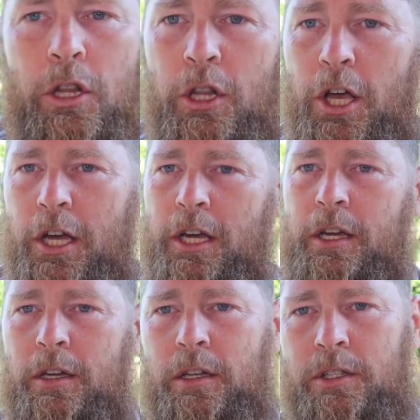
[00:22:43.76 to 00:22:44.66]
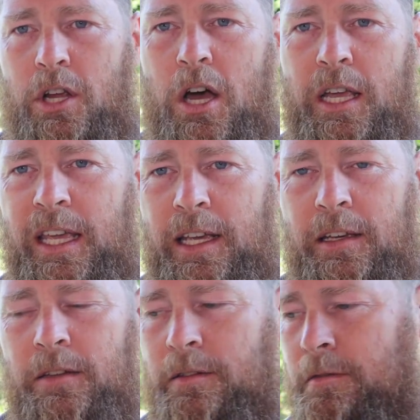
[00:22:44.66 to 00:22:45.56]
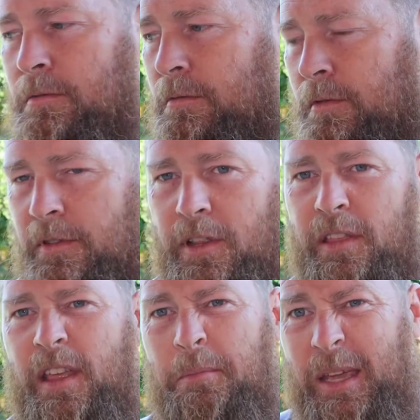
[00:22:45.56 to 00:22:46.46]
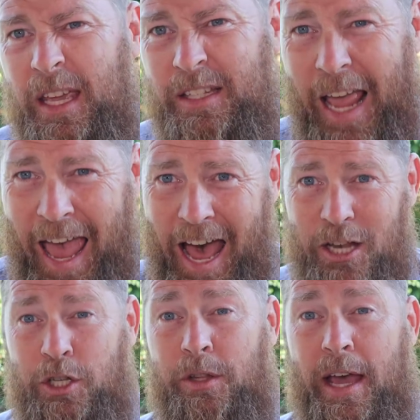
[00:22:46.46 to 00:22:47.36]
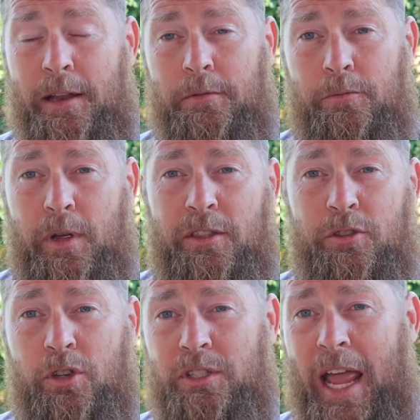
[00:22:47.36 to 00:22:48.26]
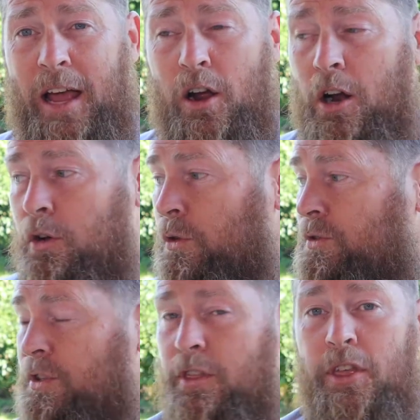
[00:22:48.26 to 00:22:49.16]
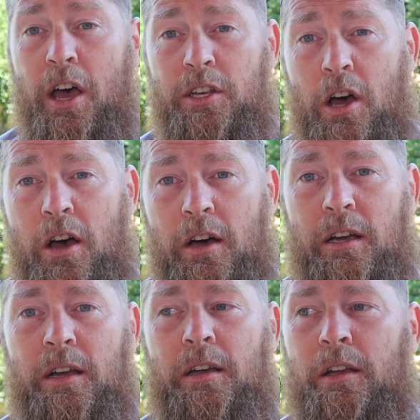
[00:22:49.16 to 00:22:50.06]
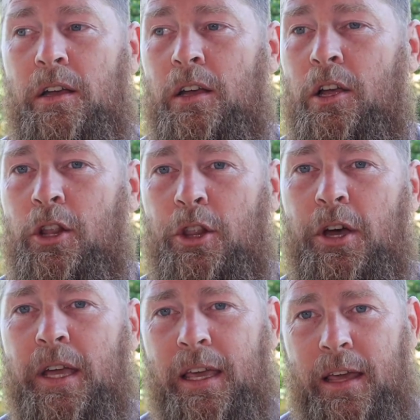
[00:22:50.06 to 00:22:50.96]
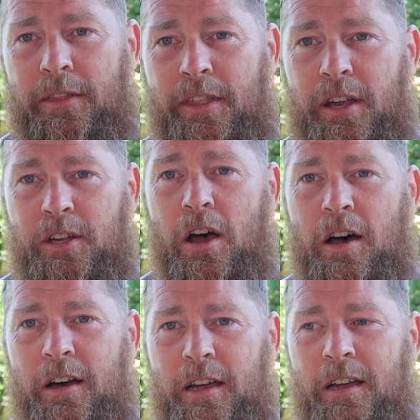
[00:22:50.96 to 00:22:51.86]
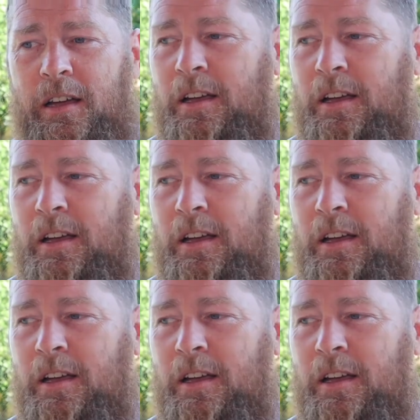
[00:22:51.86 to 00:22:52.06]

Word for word: look, doggy, then they begin to add to that, right? They'll start to add articles. The dog, look, the dog.